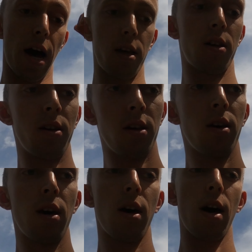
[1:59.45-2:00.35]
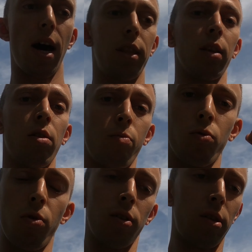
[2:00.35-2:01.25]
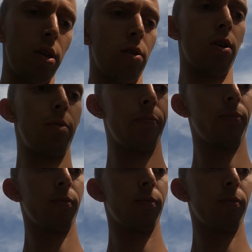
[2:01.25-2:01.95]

that, I think the number one secret